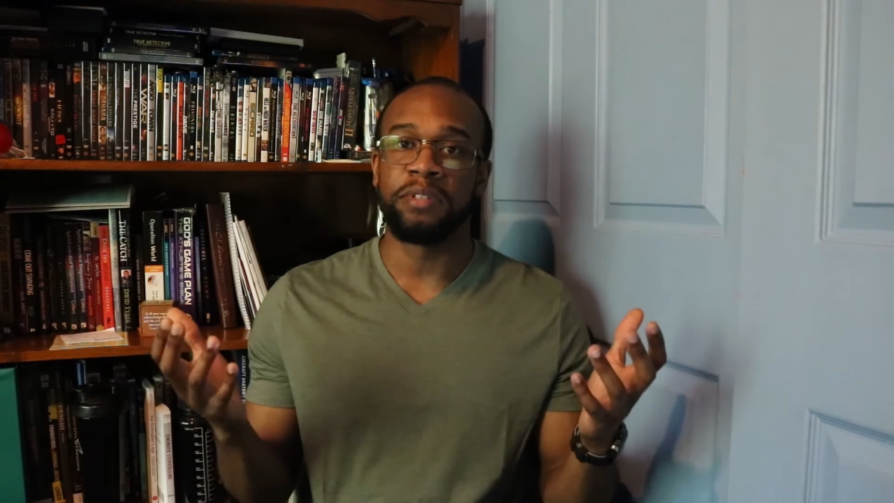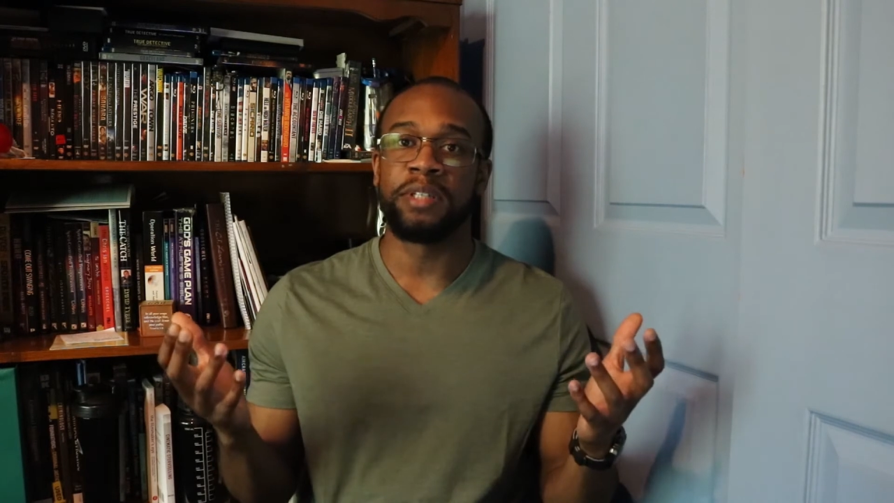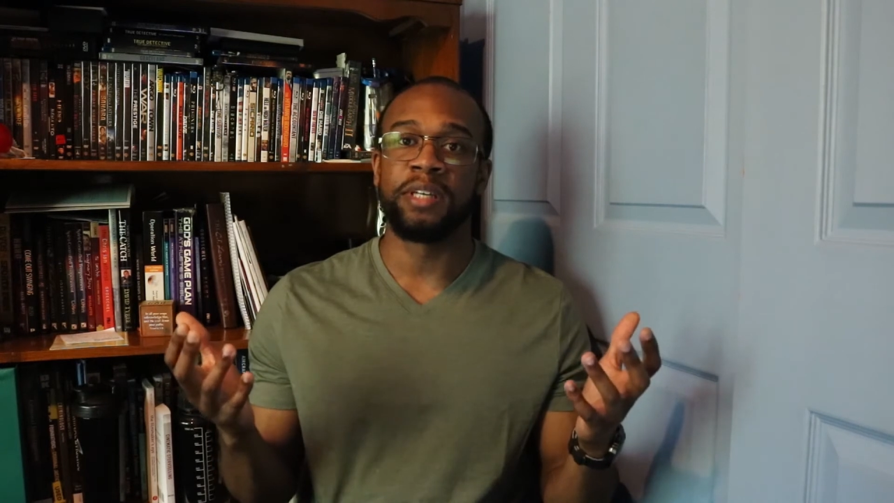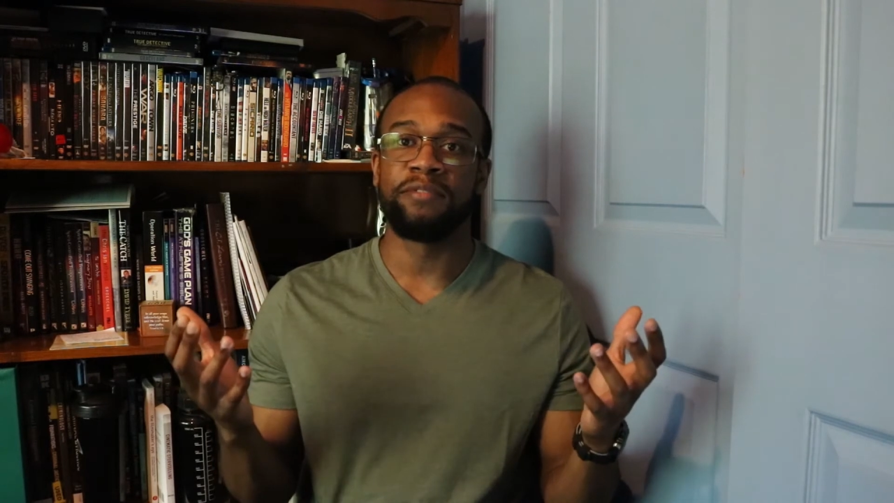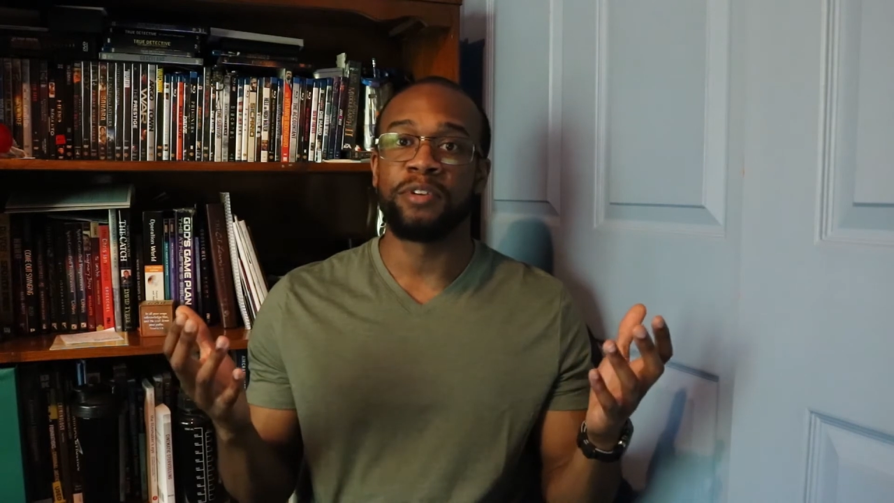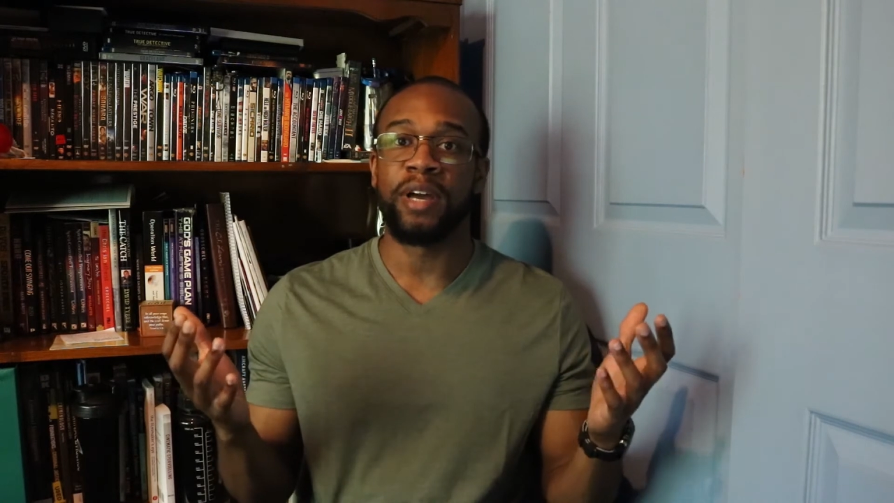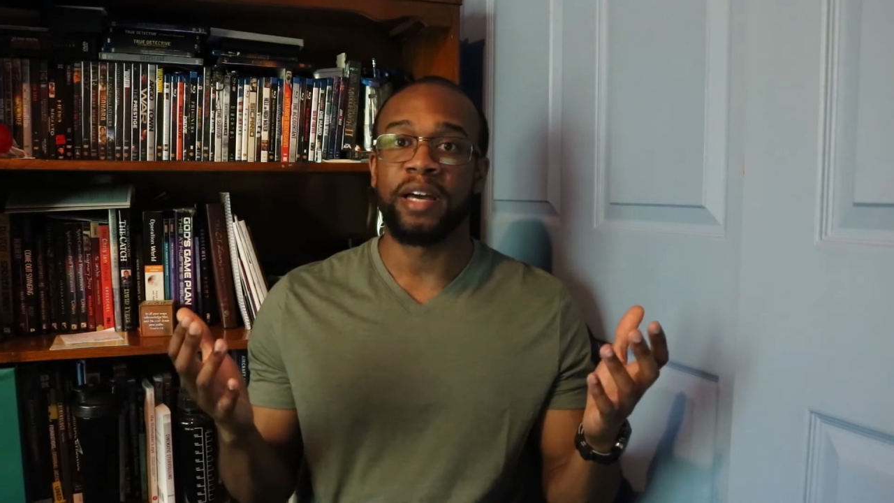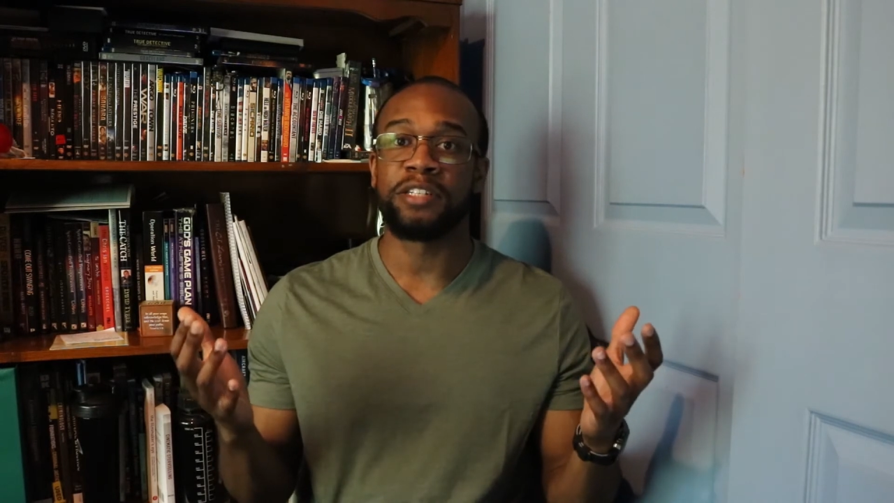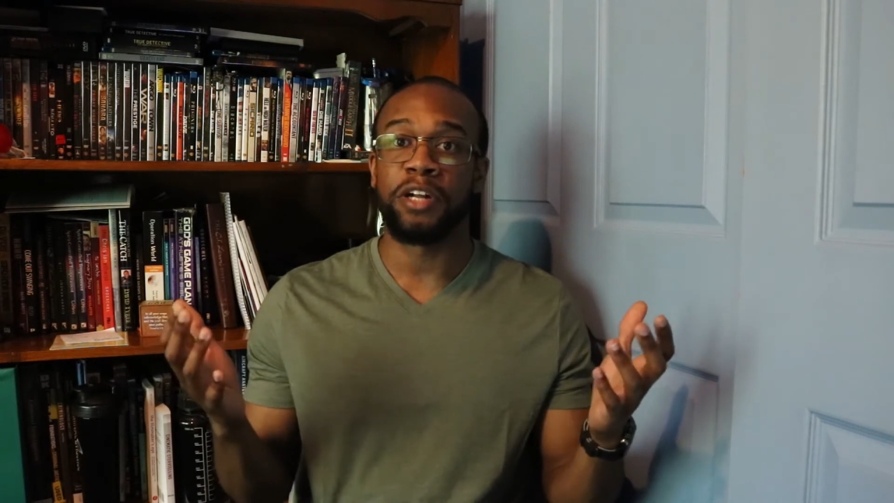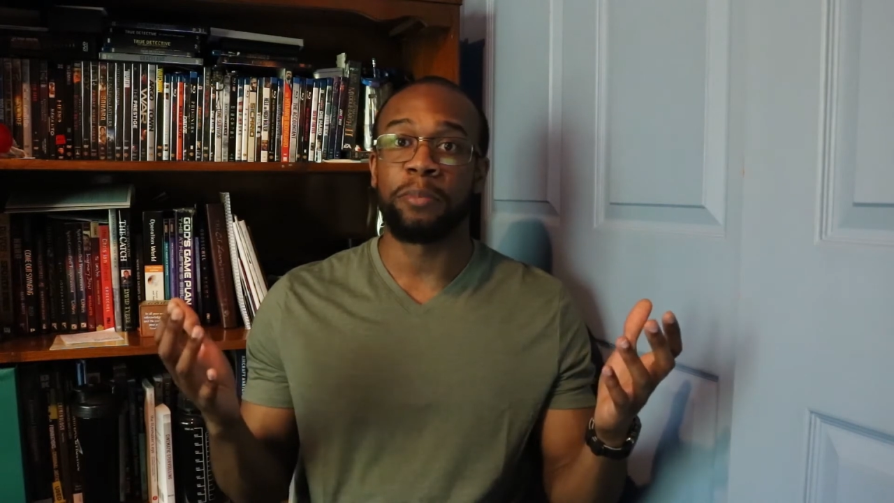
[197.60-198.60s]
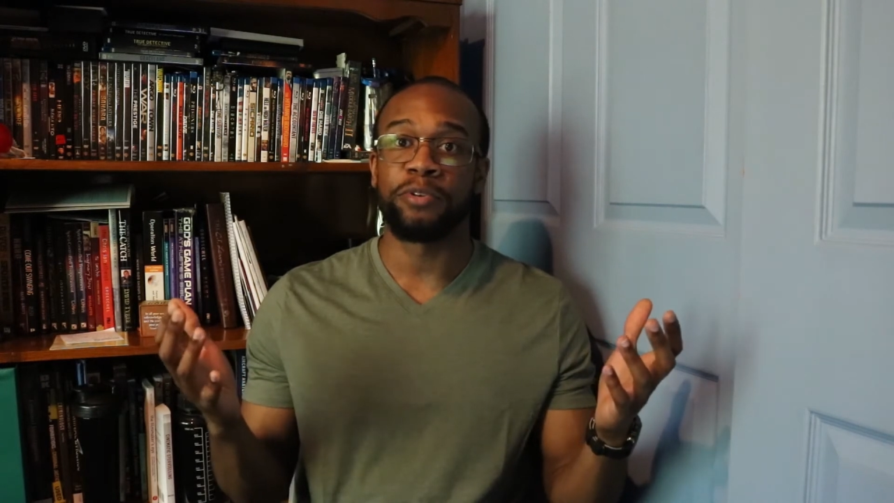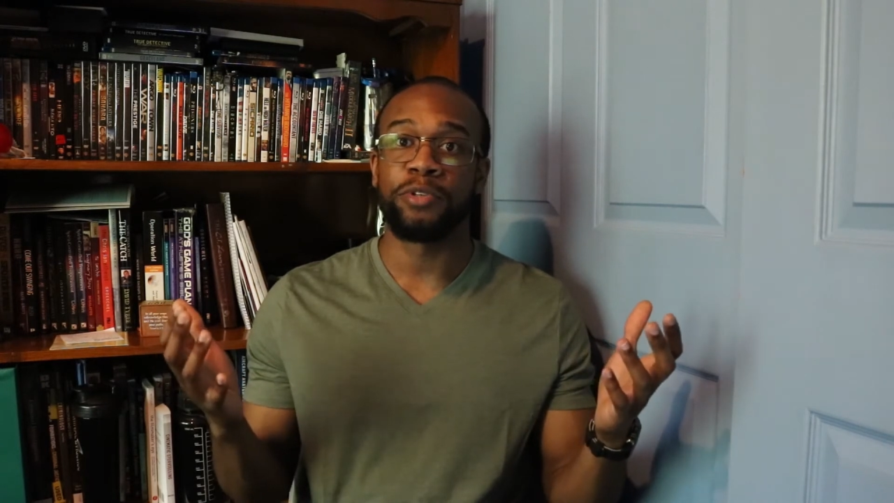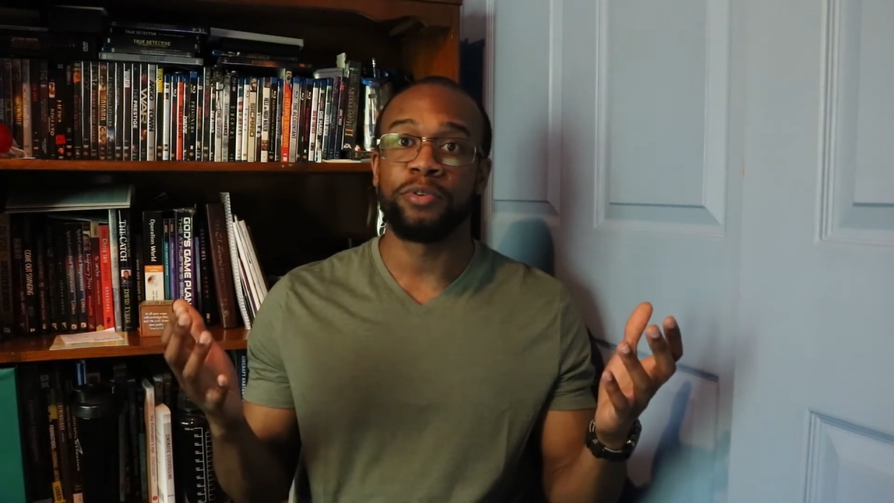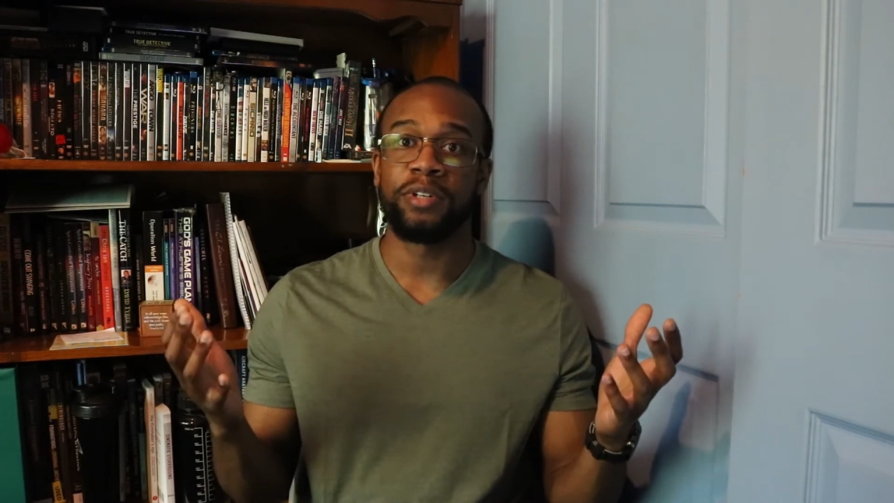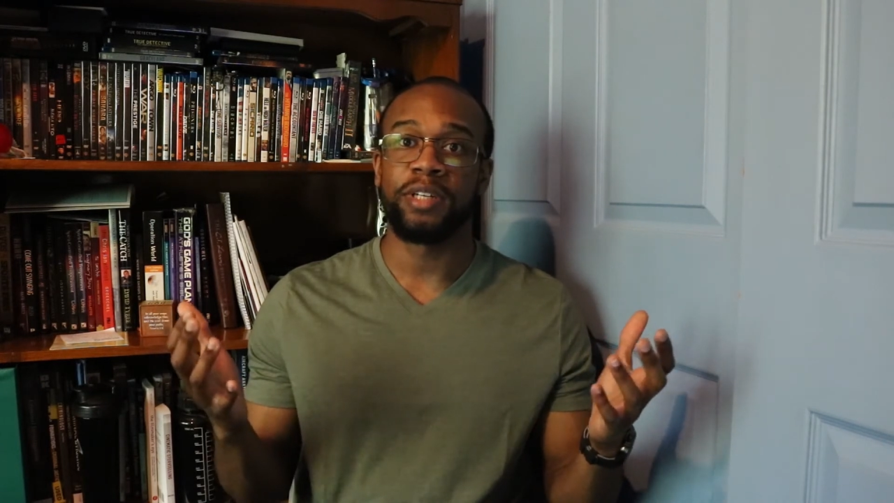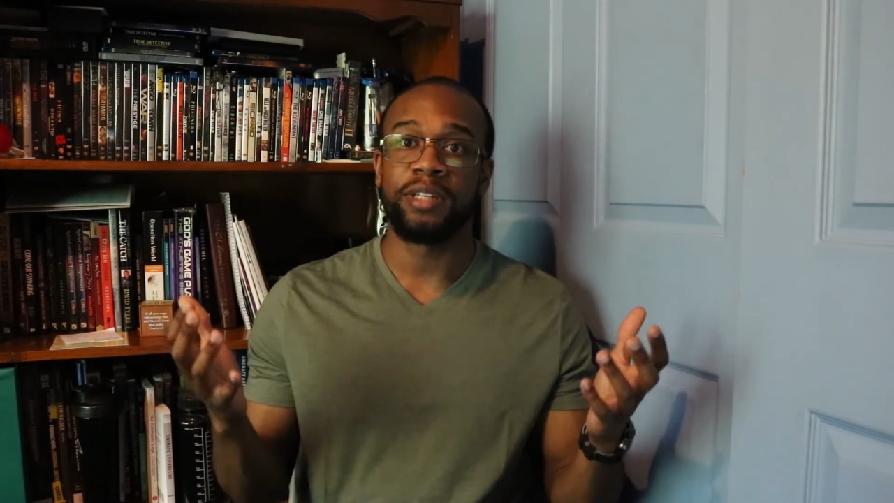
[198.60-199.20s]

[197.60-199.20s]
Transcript: give you guys an opportunity